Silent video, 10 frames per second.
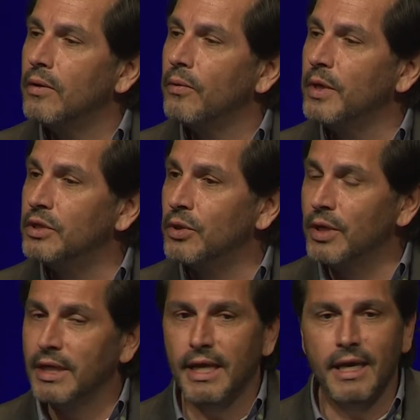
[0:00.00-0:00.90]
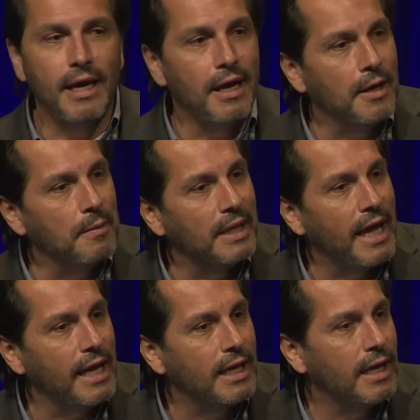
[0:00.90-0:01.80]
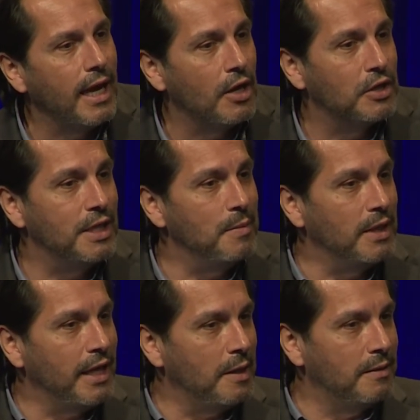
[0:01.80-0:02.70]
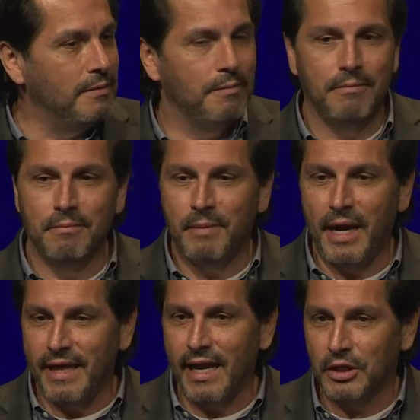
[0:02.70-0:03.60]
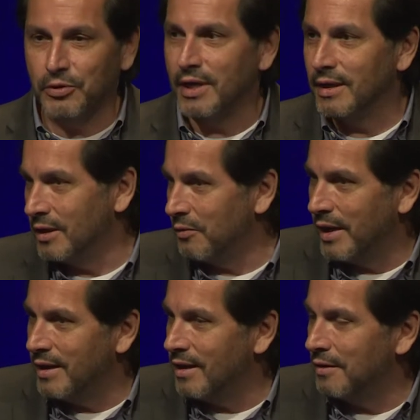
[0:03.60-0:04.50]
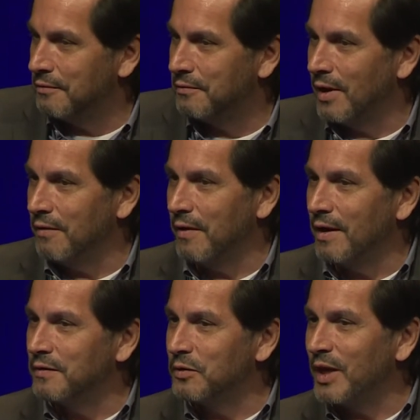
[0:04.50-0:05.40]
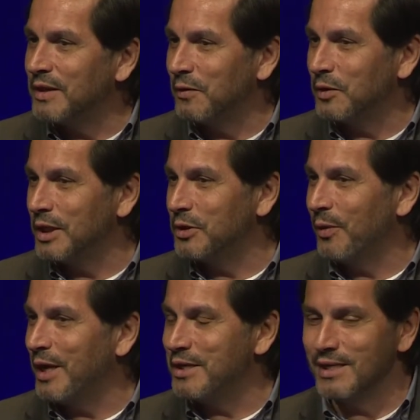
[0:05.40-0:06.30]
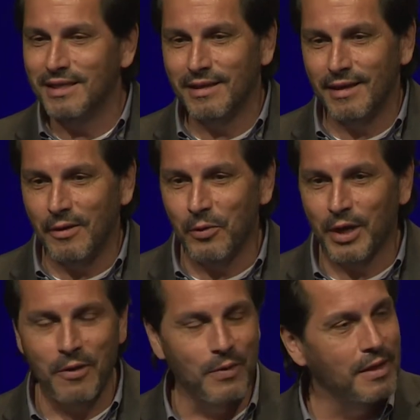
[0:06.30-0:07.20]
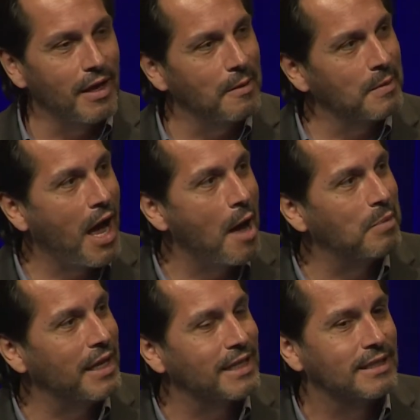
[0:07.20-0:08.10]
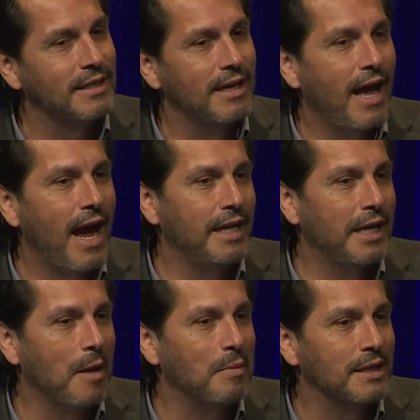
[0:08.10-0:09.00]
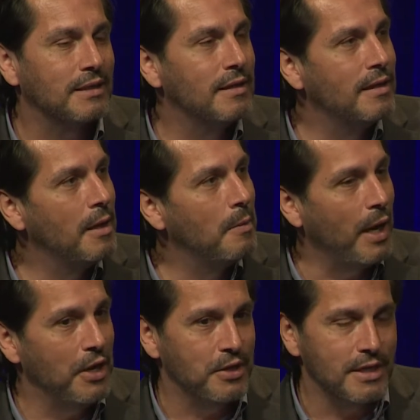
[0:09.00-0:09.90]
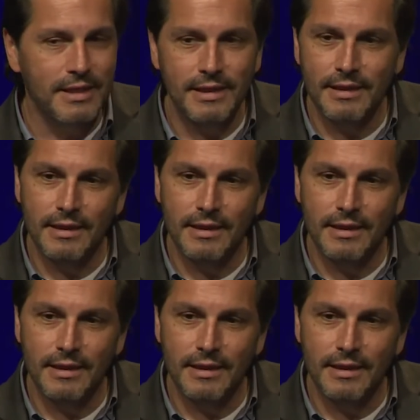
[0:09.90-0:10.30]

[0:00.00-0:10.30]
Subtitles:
We certainly like and are stimulated by that adrenaline, right, of stressful situations and working with highly complex patients.